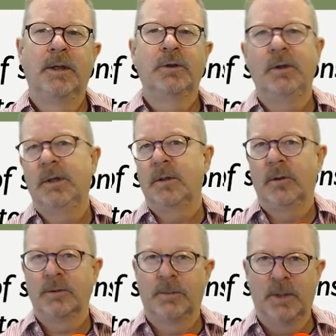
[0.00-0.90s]
And so you need to
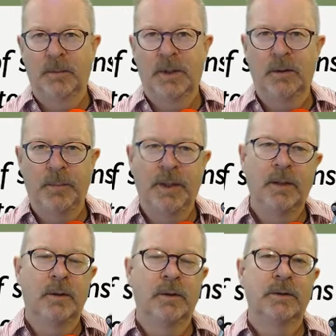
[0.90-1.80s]
know something about
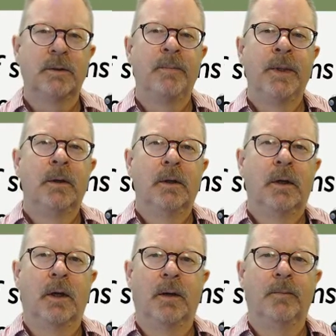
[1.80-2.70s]
competitors.
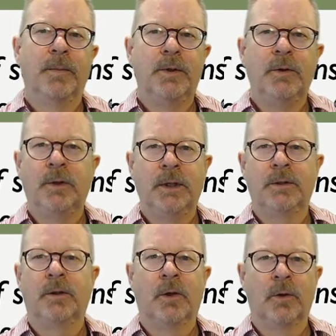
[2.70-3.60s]
You
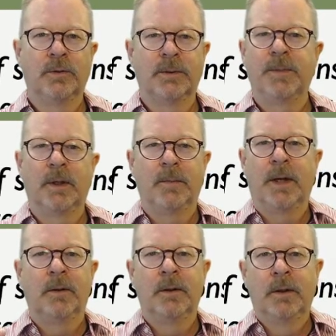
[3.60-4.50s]
need to know something
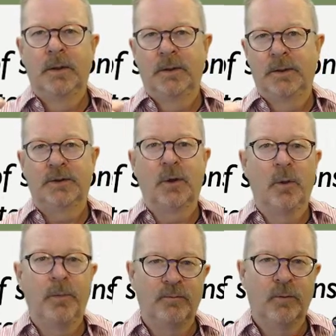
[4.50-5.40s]
about the
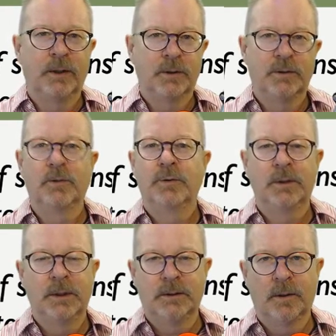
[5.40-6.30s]
scope of what the
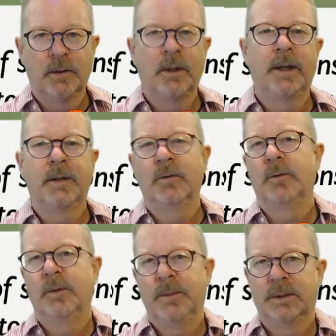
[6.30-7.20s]
solution needs to look like in
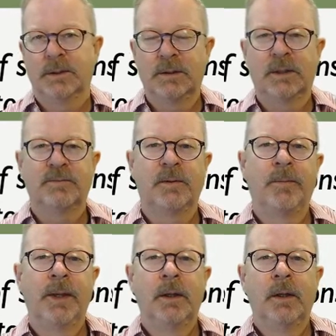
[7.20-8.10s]
order to be
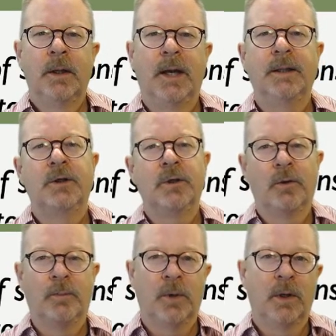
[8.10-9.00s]
successful. And then to
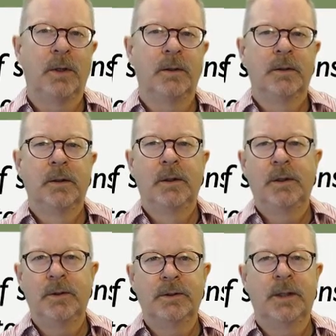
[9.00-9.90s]
go to market,
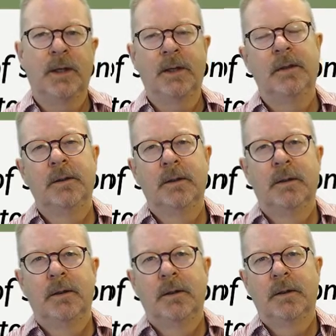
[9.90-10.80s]
you say
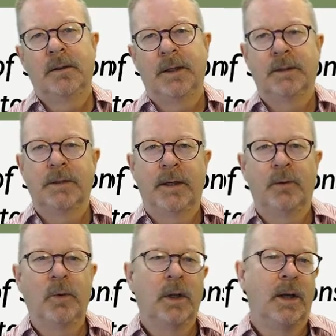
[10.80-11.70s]
things
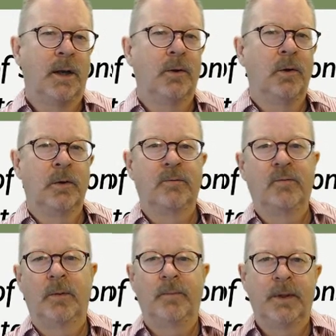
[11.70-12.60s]
like, well, I learned
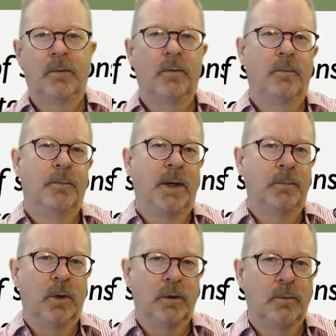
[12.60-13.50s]
from my
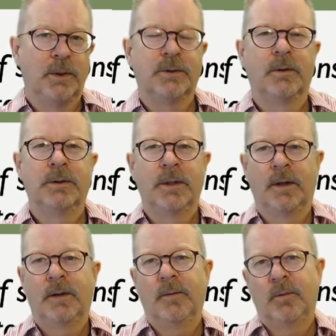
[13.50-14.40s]
market research
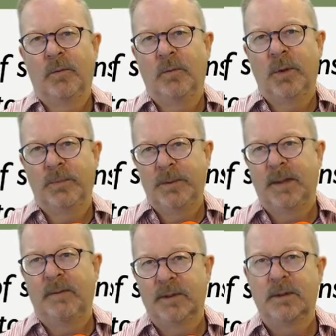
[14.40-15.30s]
that when
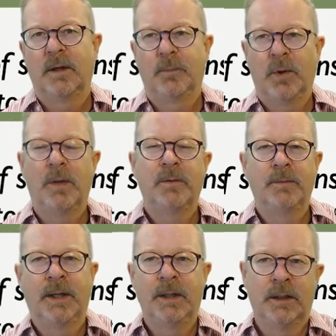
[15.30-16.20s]
people have this kind of
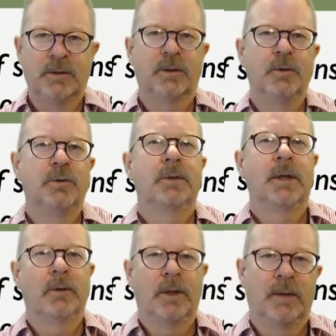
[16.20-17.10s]
problem, they need a solution,
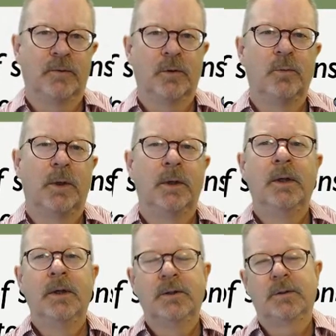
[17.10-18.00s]
they don't have a good one.
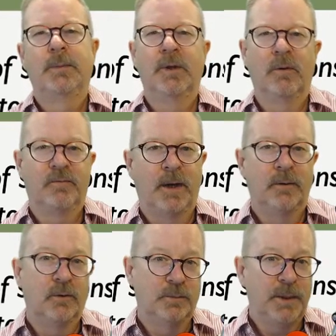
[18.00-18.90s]
So let me go
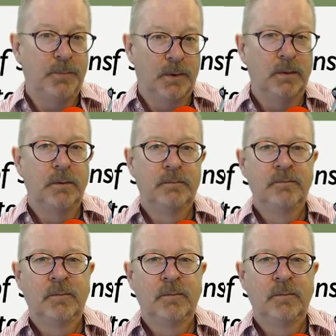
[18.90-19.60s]
find those people.